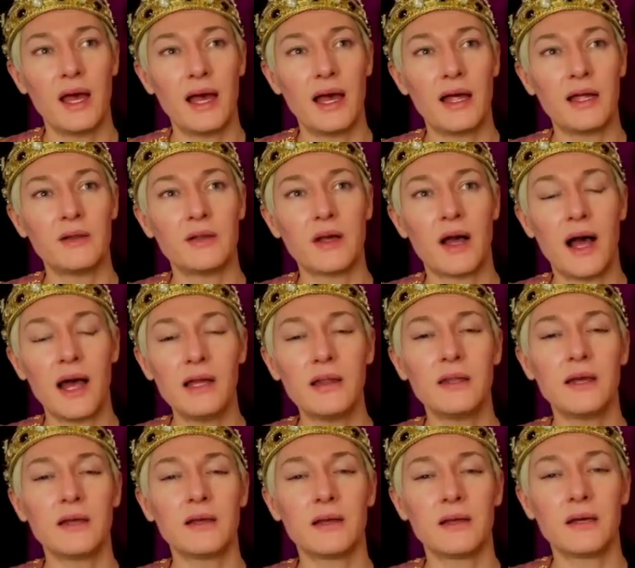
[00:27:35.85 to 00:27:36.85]
And I
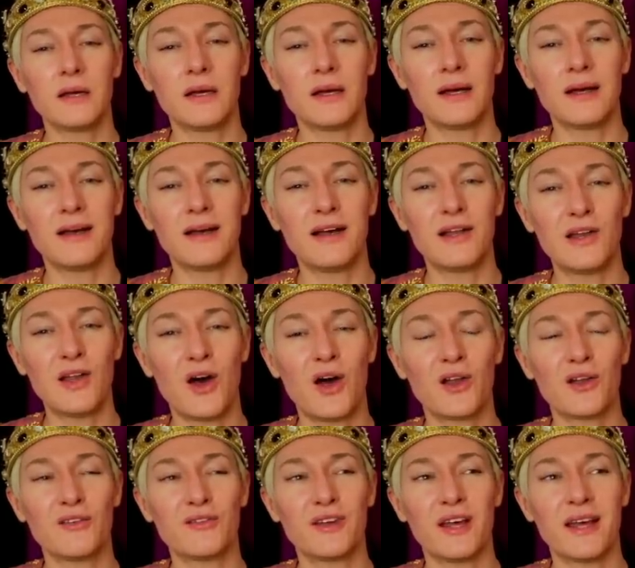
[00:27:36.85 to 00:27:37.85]
think a
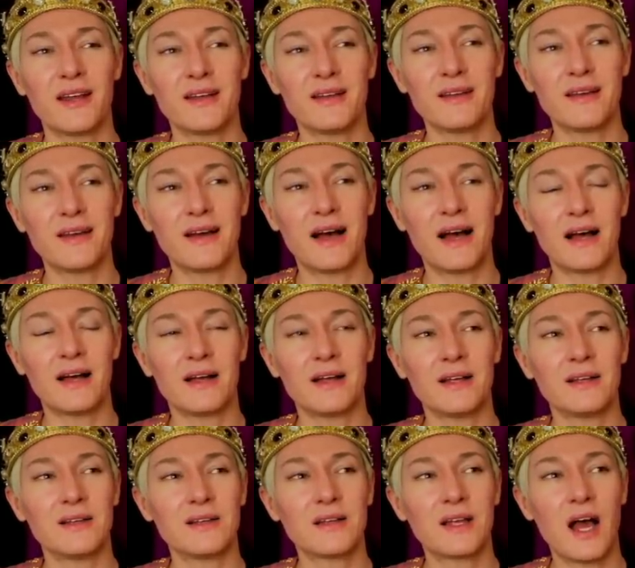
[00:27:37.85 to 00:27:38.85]
lot of it uh,
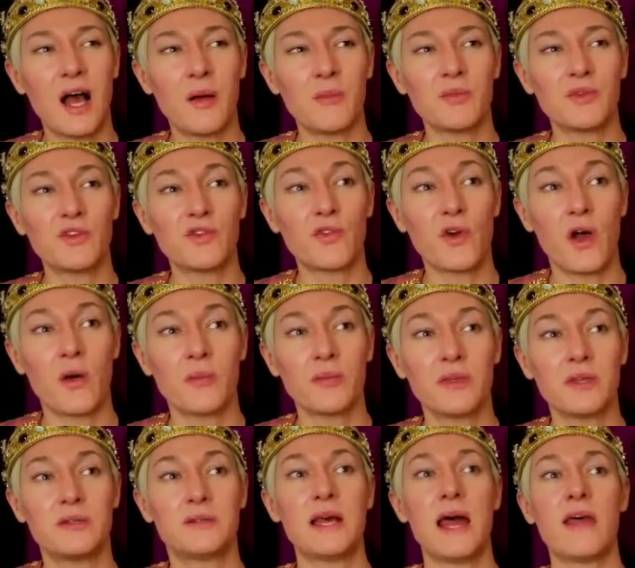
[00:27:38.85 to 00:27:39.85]
comes
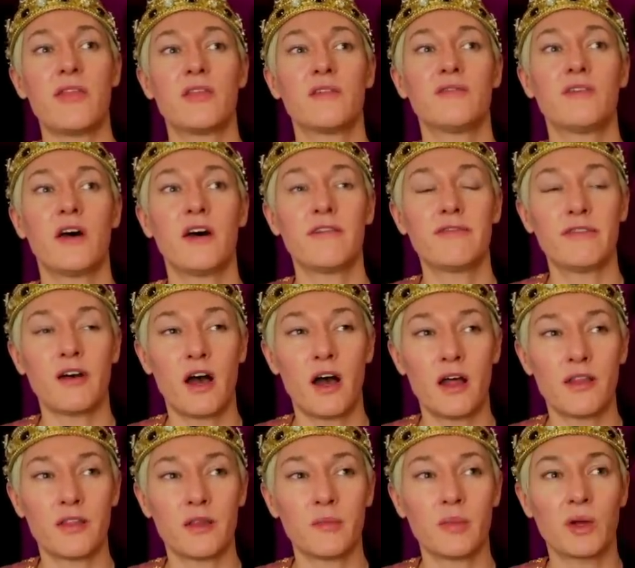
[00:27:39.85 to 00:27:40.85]
from the death of her
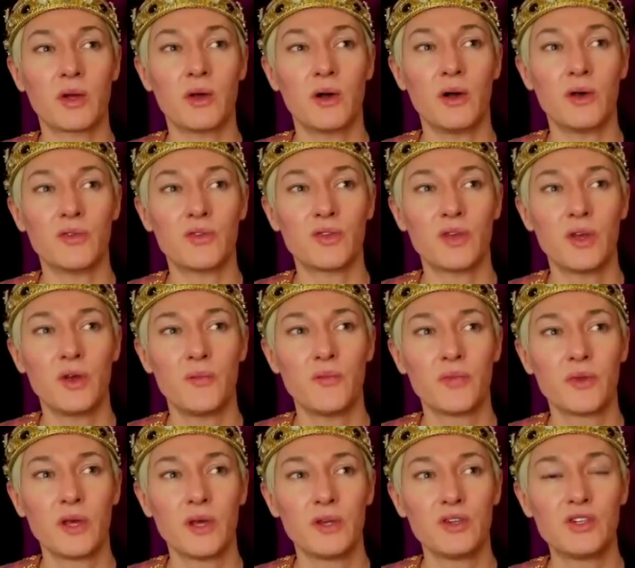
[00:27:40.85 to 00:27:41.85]
father because
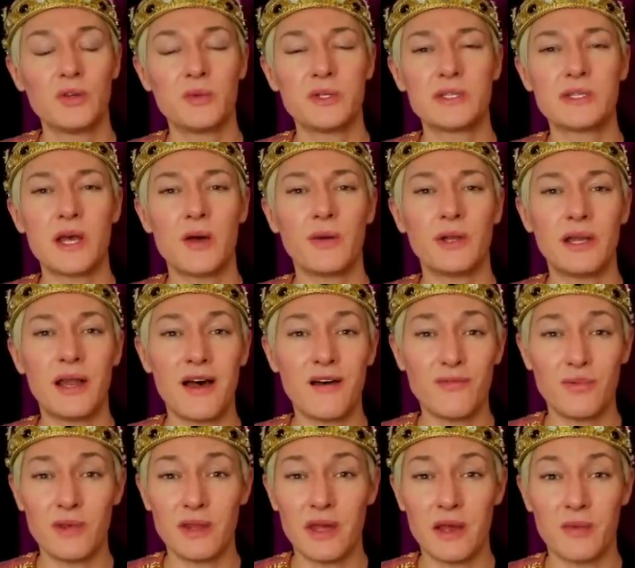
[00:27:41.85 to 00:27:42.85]
she was so in
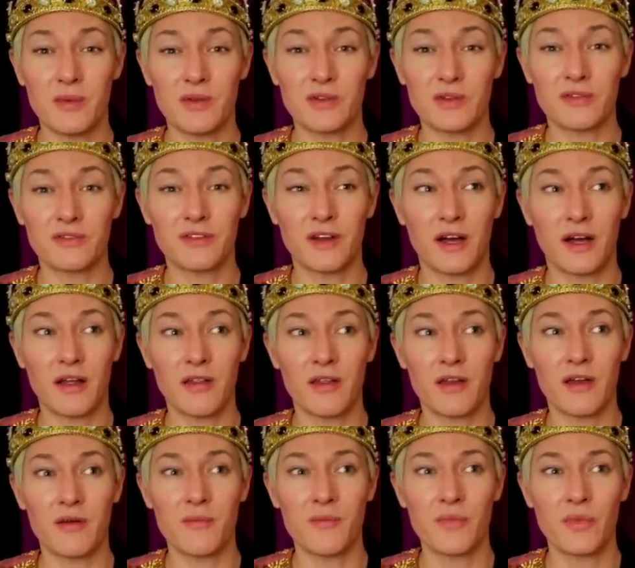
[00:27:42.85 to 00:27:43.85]
love with him as a
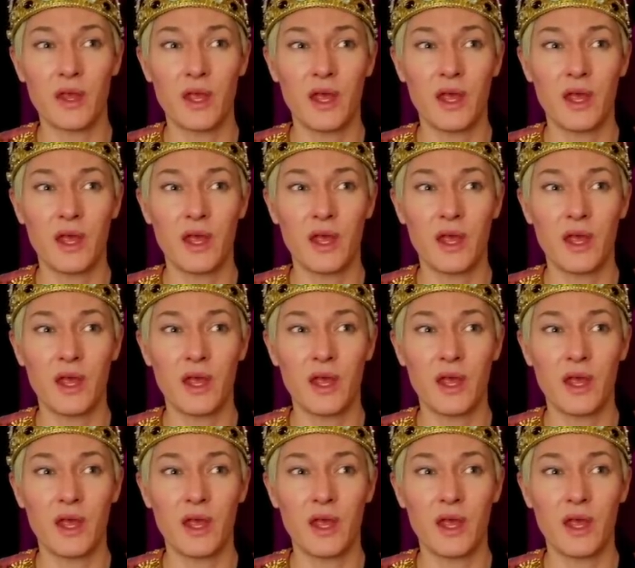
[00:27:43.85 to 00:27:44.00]
father.